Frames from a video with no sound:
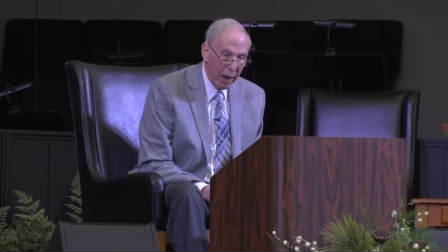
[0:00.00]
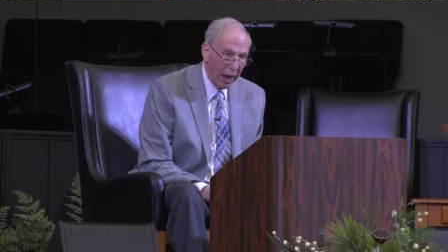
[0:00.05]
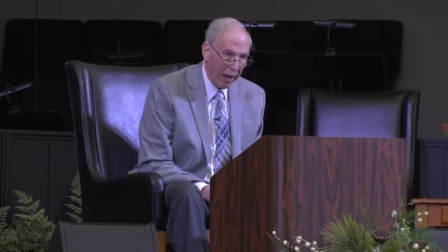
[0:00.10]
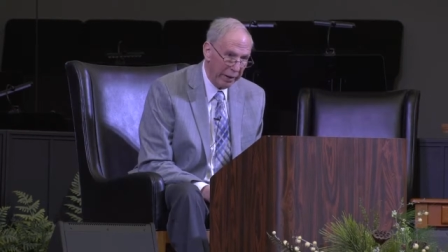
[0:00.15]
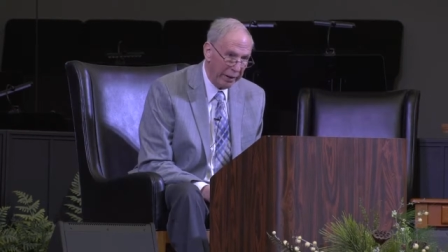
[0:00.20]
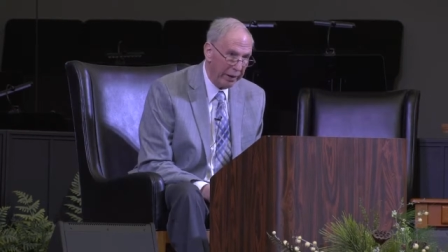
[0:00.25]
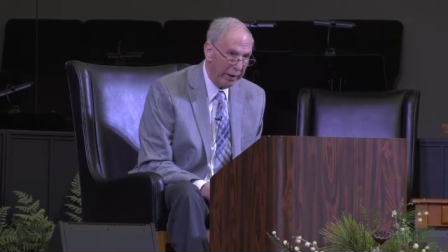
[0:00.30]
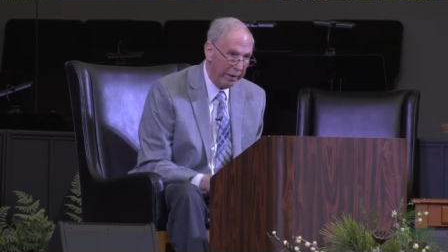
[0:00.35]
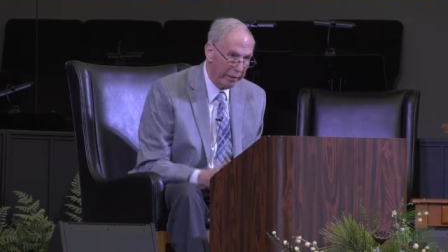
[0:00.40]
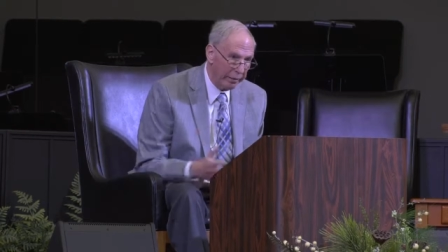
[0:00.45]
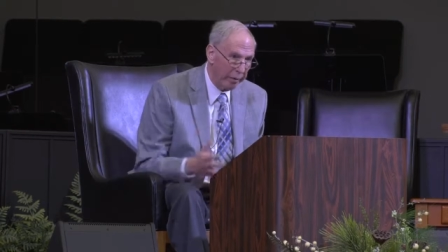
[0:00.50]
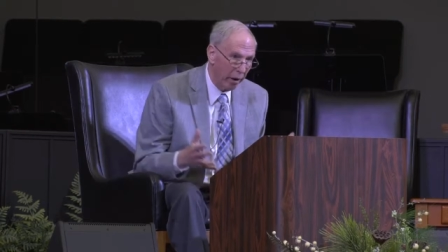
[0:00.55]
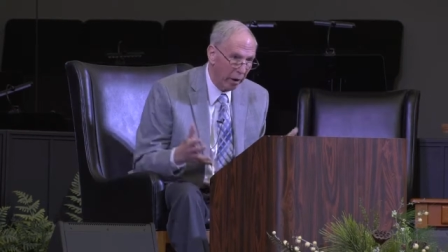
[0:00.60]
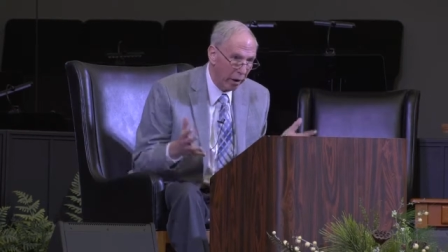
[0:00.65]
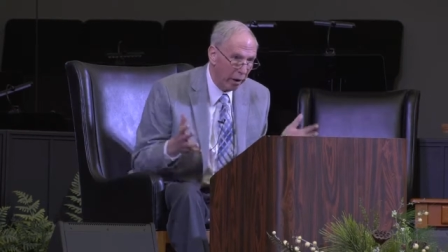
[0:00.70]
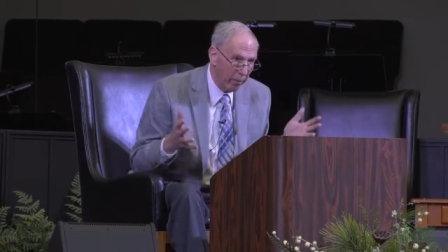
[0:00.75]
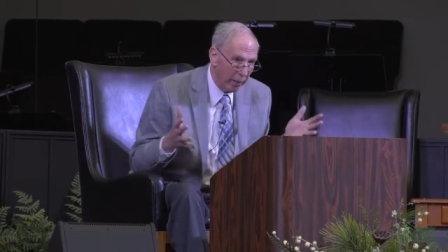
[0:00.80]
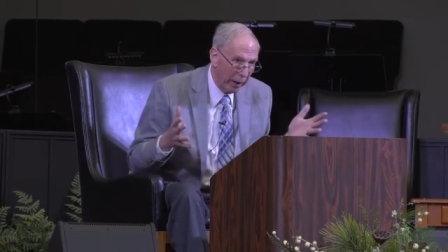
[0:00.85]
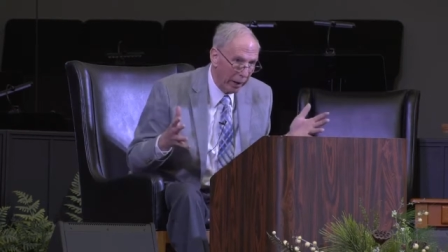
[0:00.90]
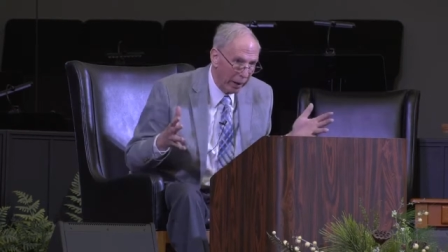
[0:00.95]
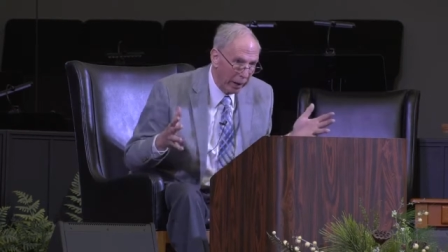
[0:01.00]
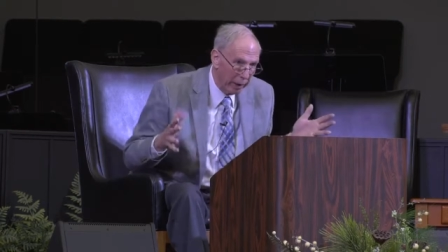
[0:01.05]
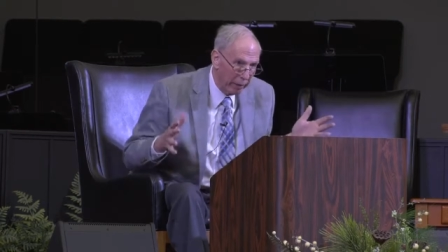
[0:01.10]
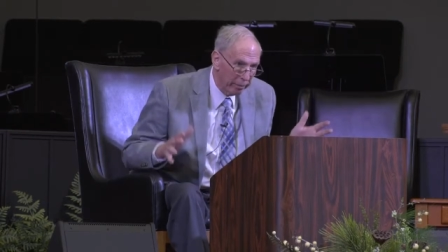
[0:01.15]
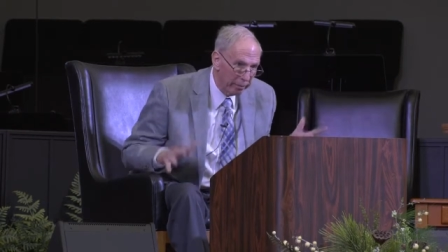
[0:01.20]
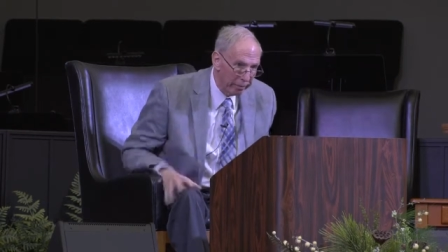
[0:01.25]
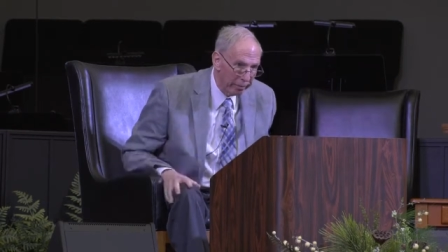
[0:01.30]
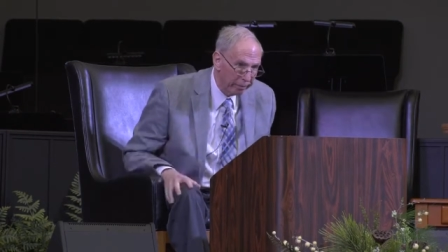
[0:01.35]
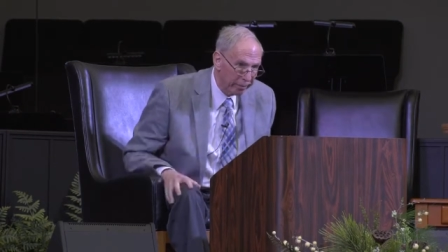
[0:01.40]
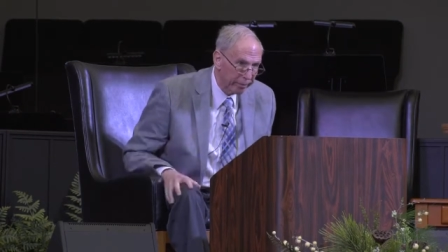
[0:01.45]
I need to talk about it.
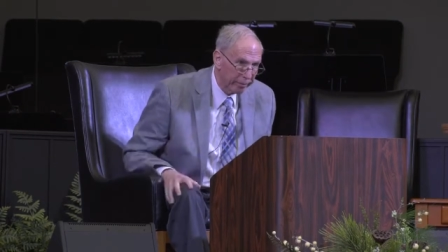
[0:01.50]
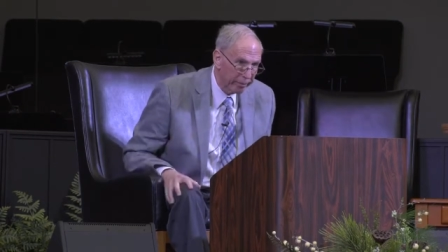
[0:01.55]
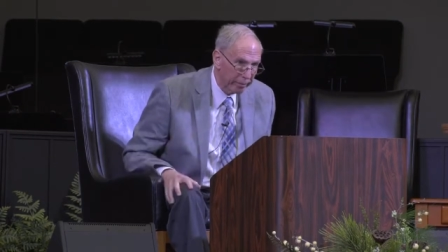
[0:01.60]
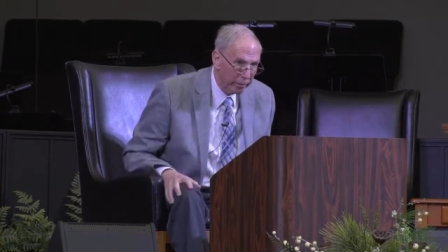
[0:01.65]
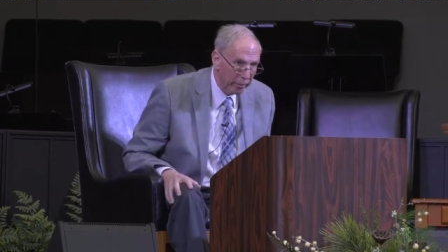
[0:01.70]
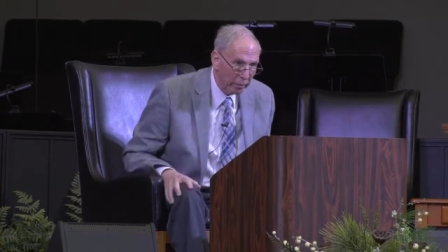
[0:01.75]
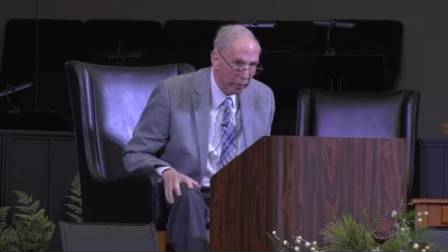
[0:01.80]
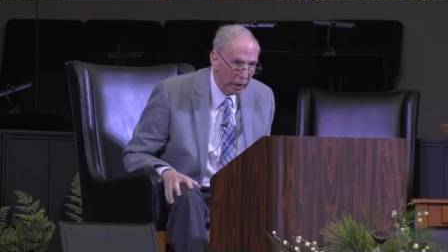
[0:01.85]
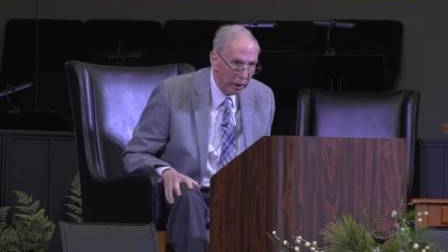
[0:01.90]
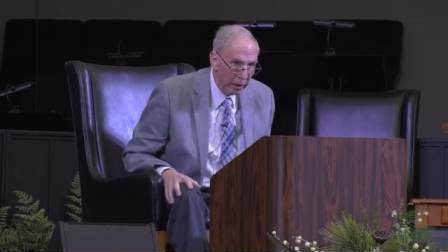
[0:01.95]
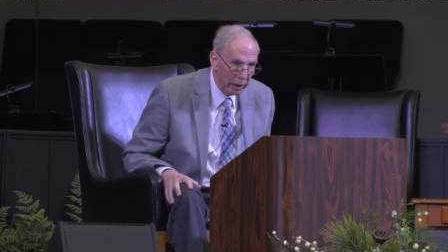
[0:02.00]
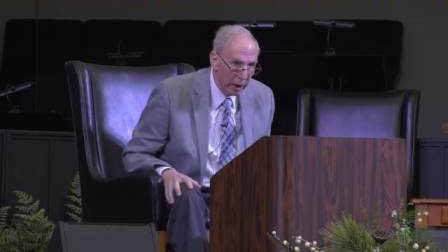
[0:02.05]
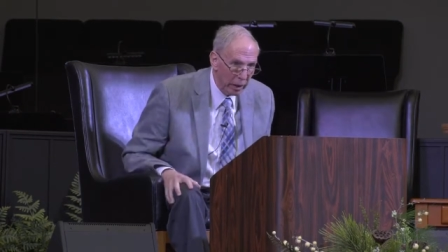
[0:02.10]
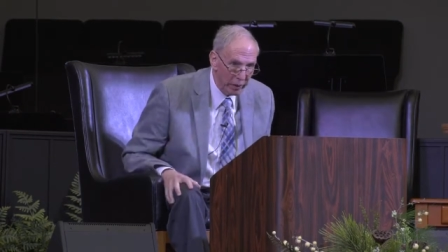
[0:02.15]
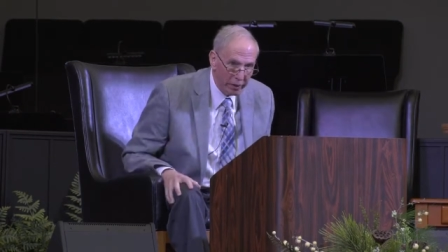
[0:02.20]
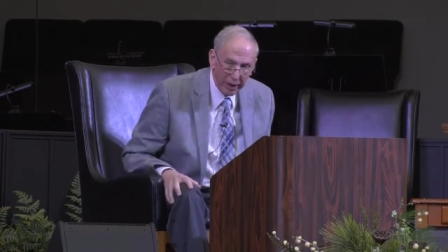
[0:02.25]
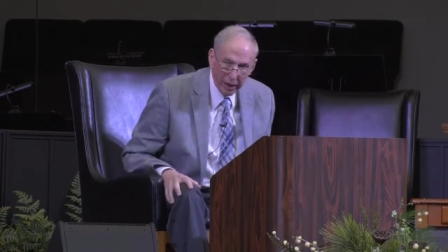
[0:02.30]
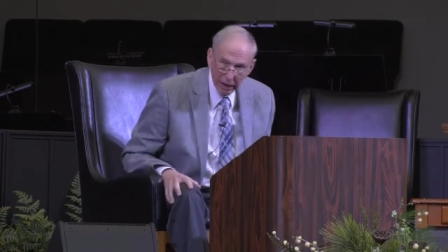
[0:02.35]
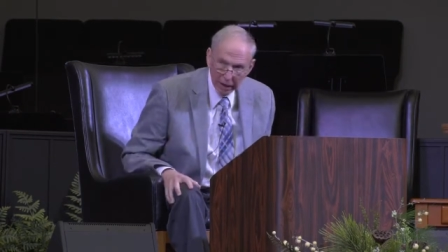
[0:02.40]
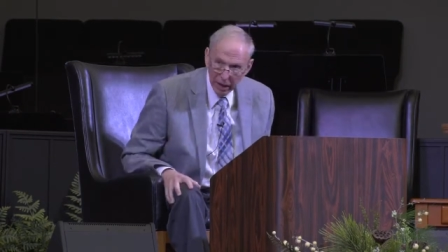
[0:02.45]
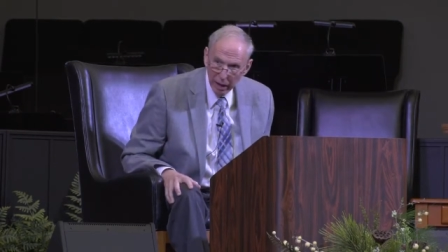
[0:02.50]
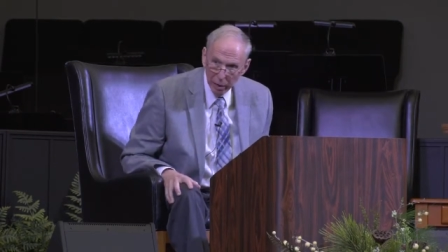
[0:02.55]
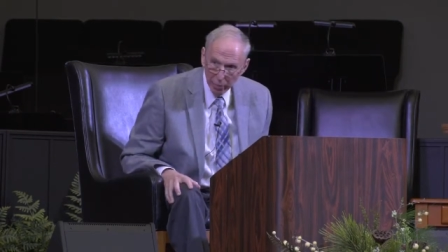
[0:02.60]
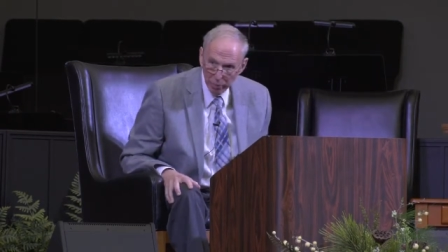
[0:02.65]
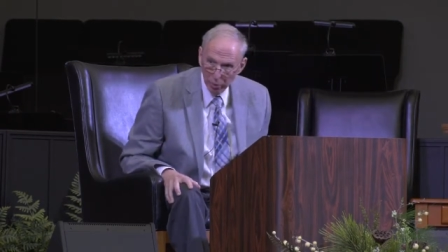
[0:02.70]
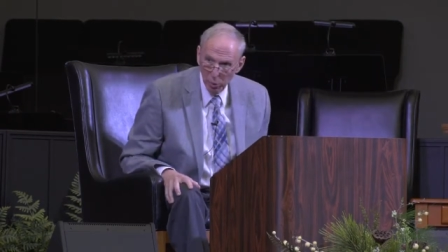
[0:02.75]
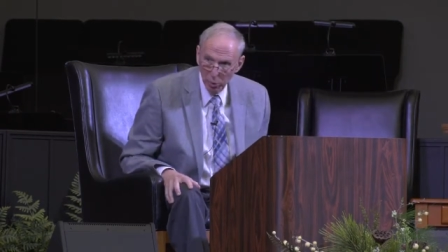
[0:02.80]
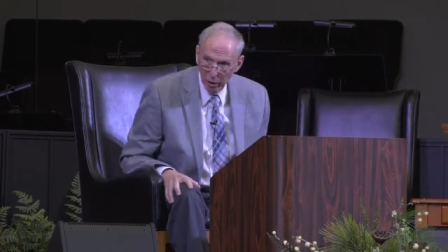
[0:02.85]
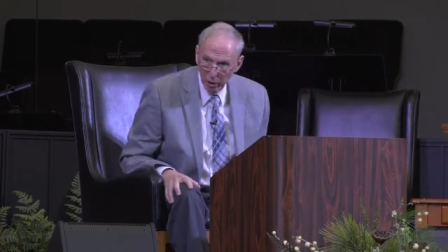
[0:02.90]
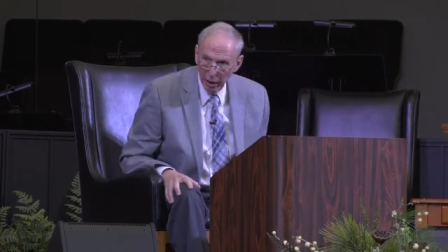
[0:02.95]
Now that'll help
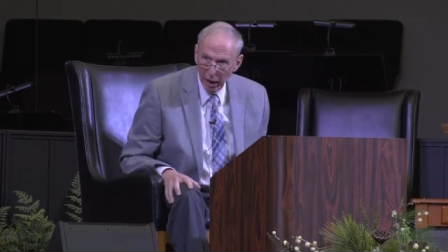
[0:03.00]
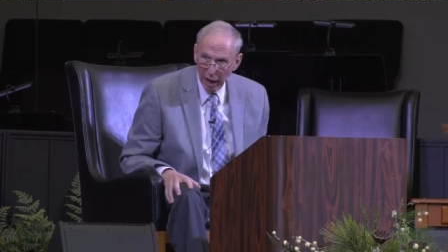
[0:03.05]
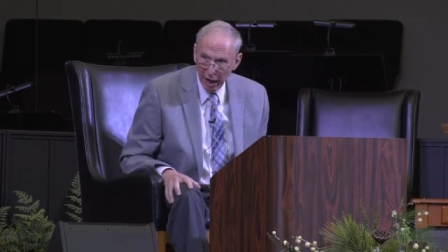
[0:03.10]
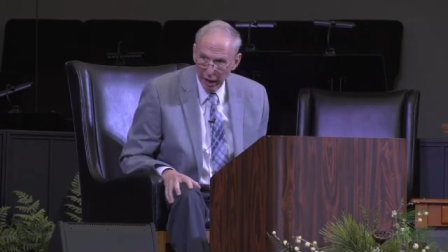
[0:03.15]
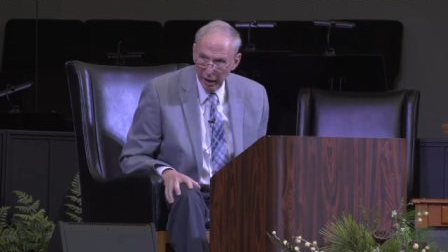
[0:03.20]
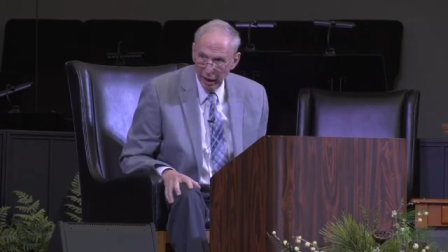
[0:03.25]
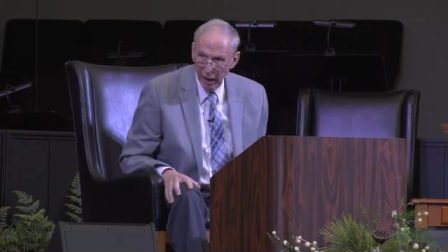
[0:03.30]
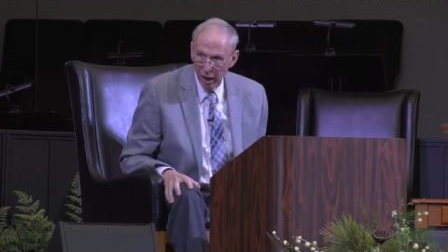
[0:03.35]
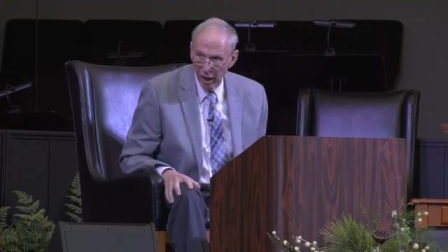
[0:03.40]
you a lot.